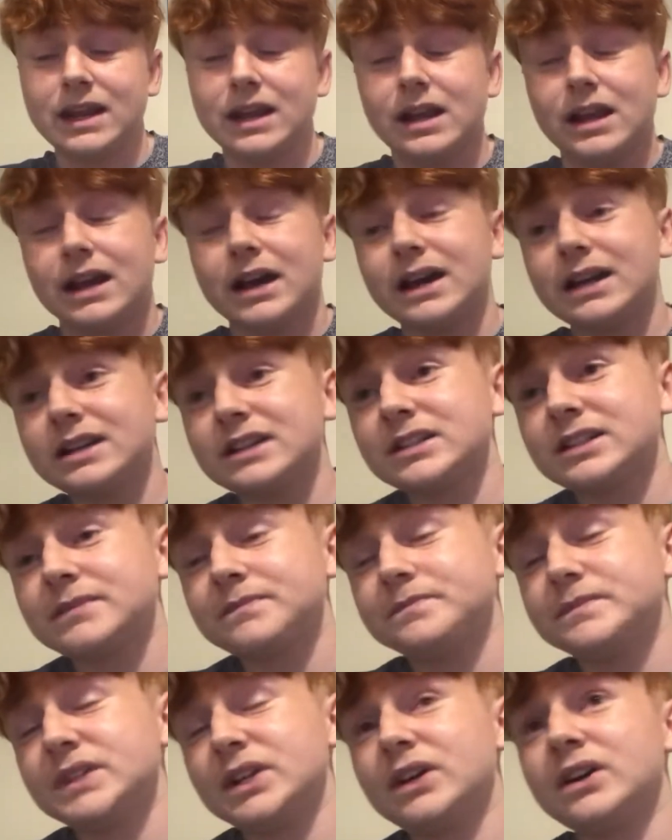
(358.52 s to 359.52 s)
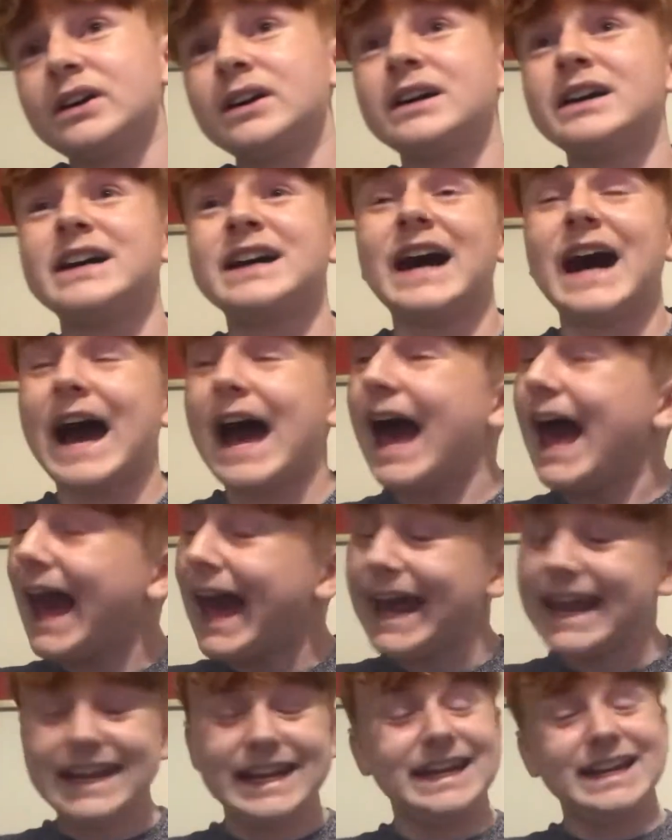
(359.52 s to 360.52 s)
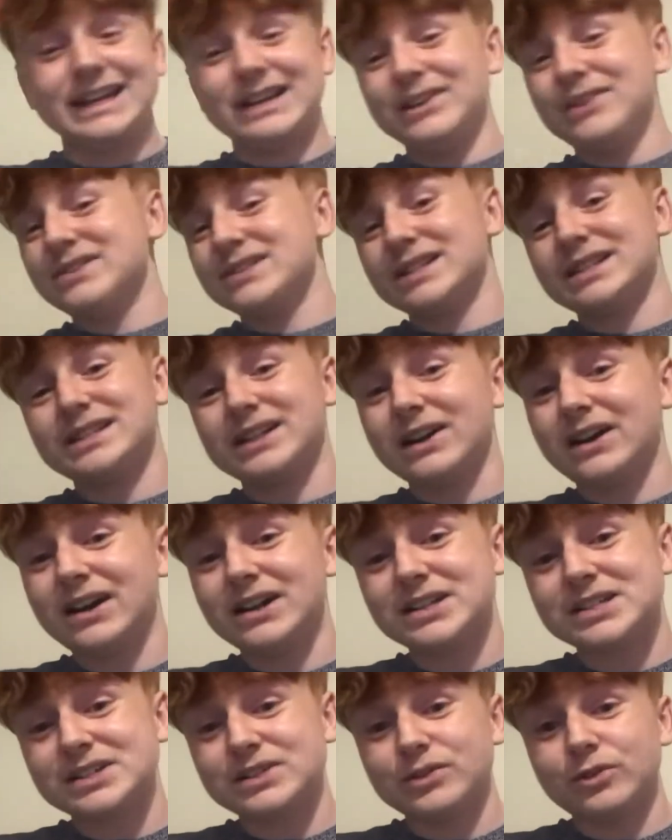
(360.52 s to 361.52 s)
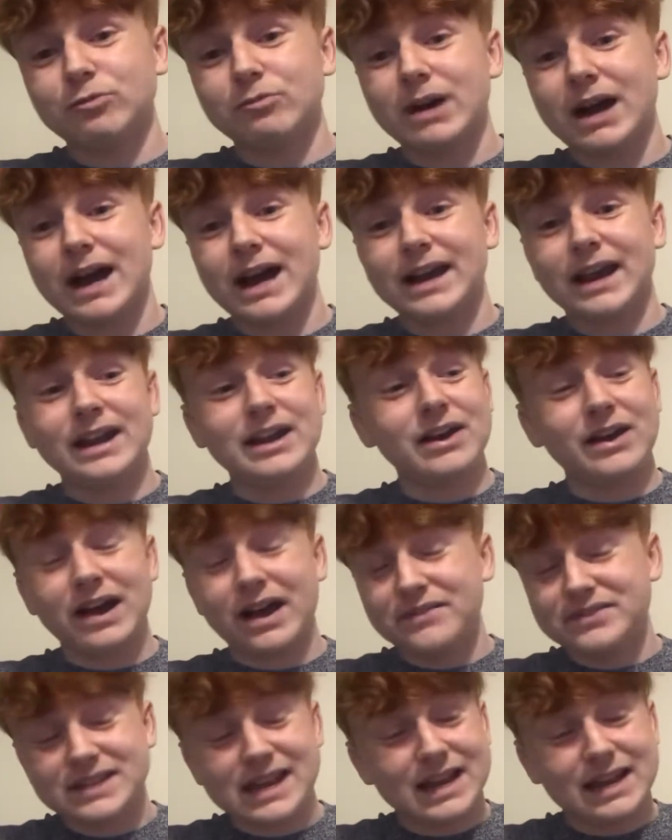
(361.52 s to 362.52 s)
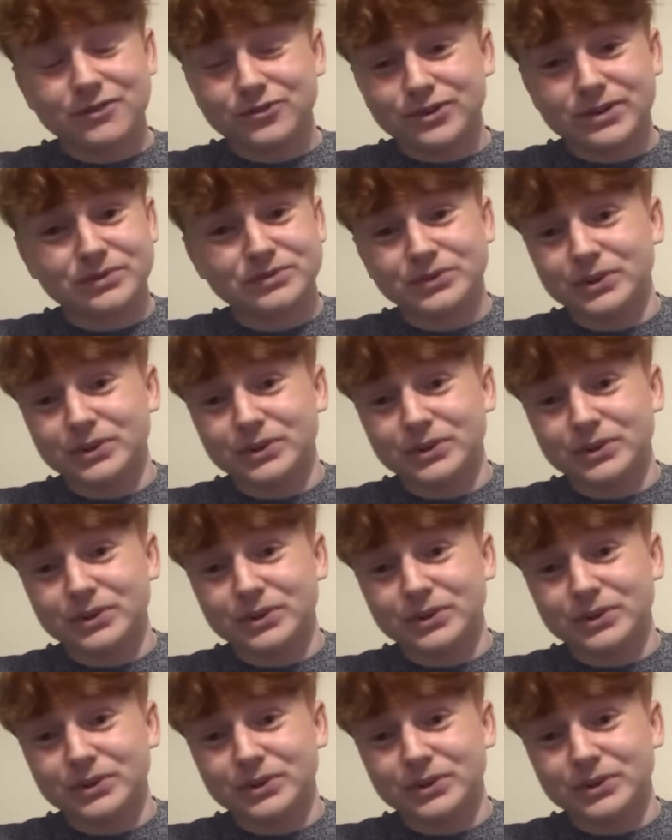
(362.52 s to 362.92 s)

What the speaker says: And I hate losing to Arsenal, man. I know I've said it 3 or 4